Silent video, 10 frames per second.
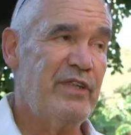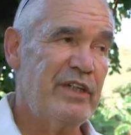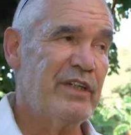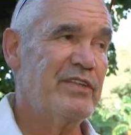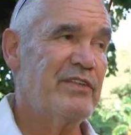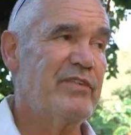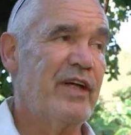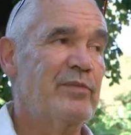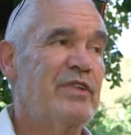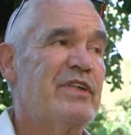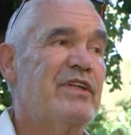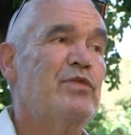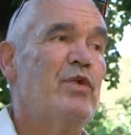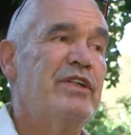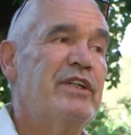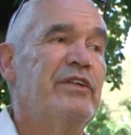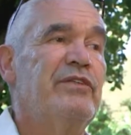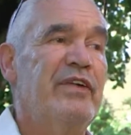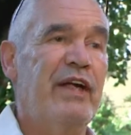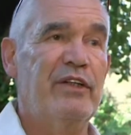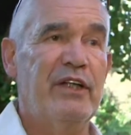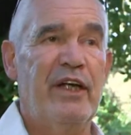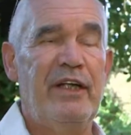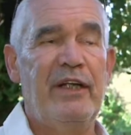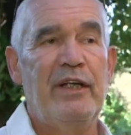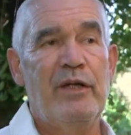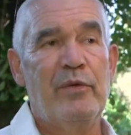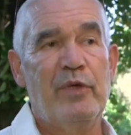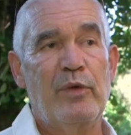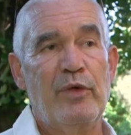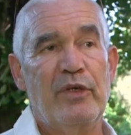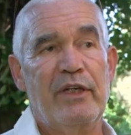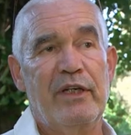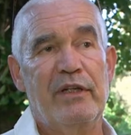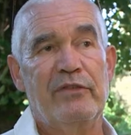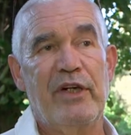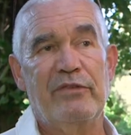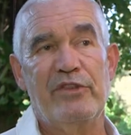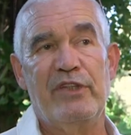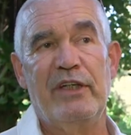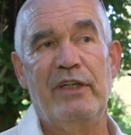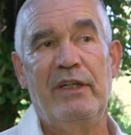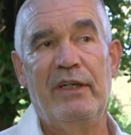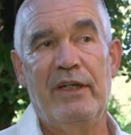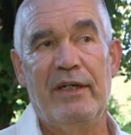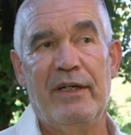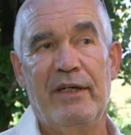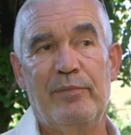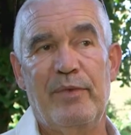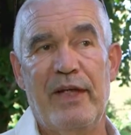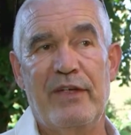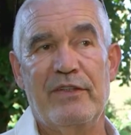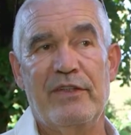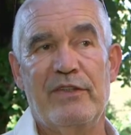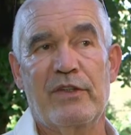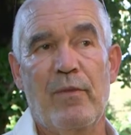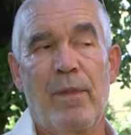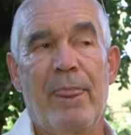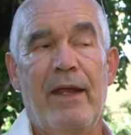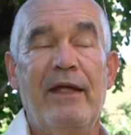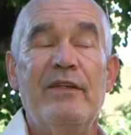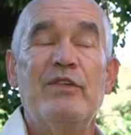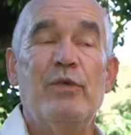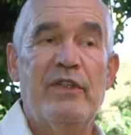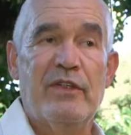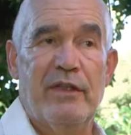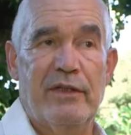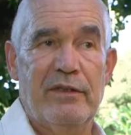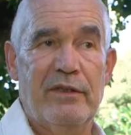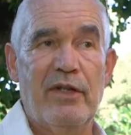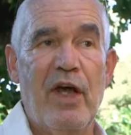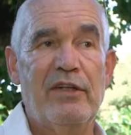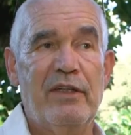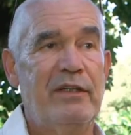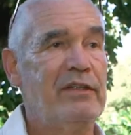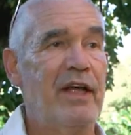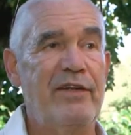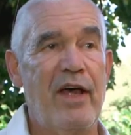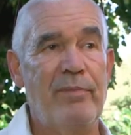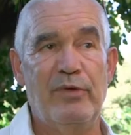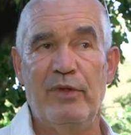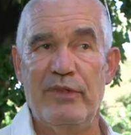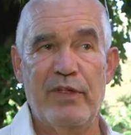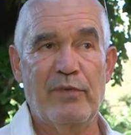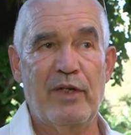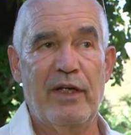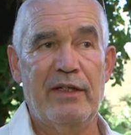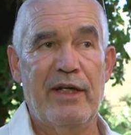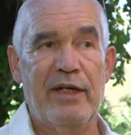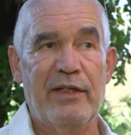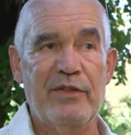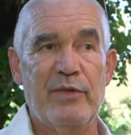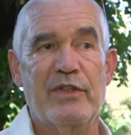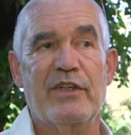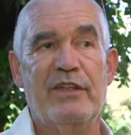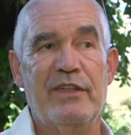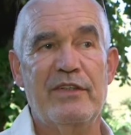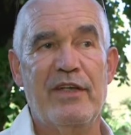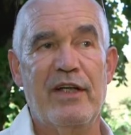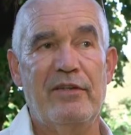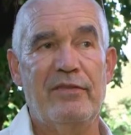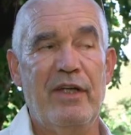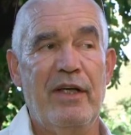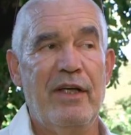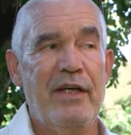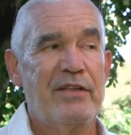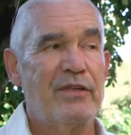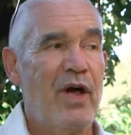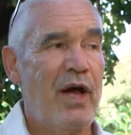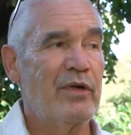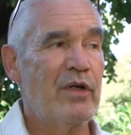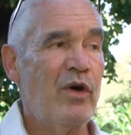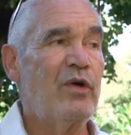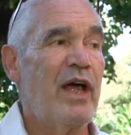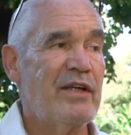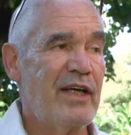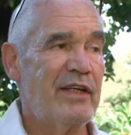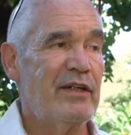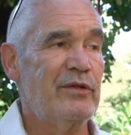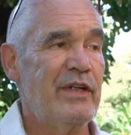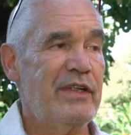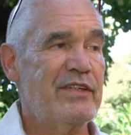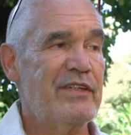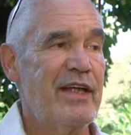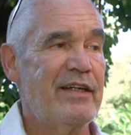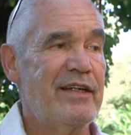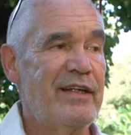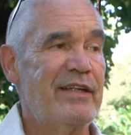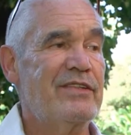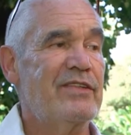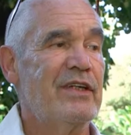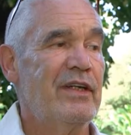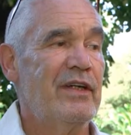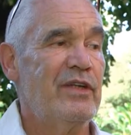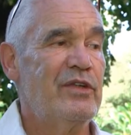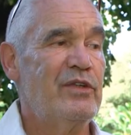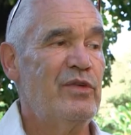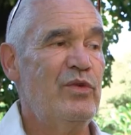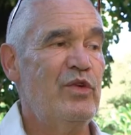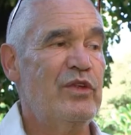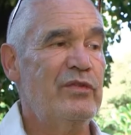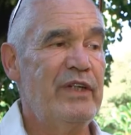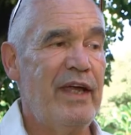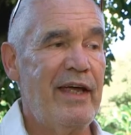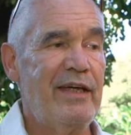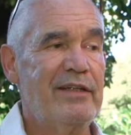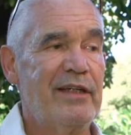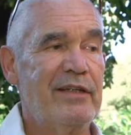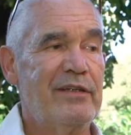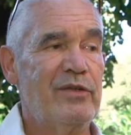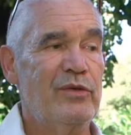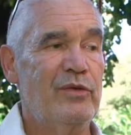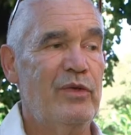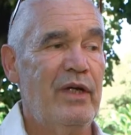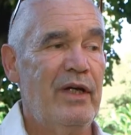years in fact, but since 1 year regularly, we're working in refugee places in Switzerland, not in Dadaab or something like that, in Switzerland itself. So our goal, as I already said, is to create and to